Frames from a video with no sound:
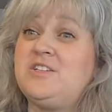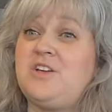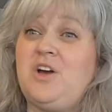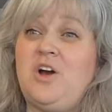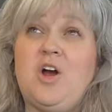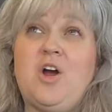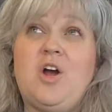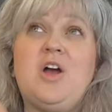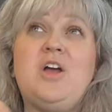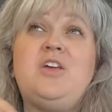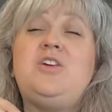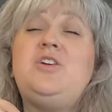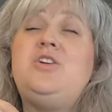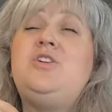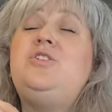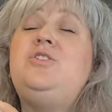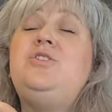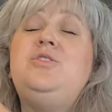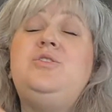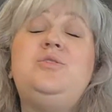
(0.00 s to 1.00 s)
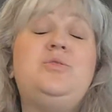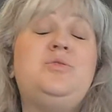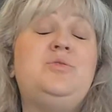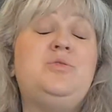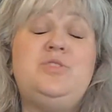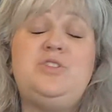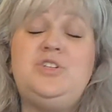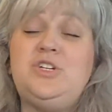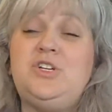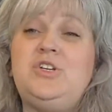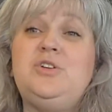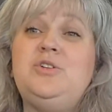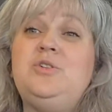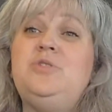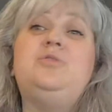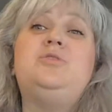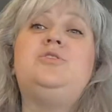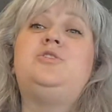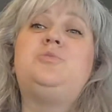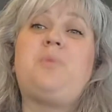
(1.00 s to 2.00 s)
are a
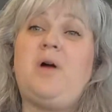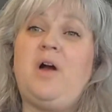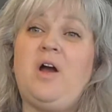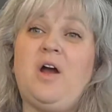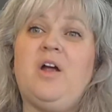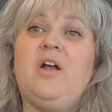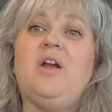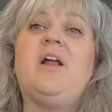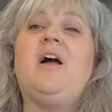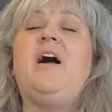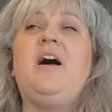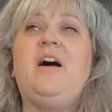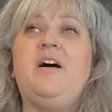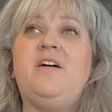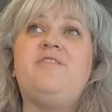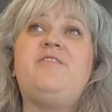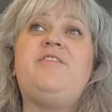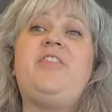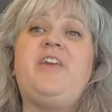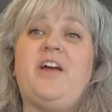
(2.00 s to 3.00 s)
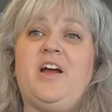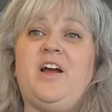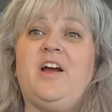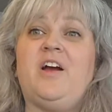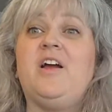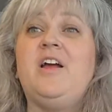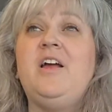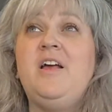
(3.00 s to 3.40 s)
huge part of their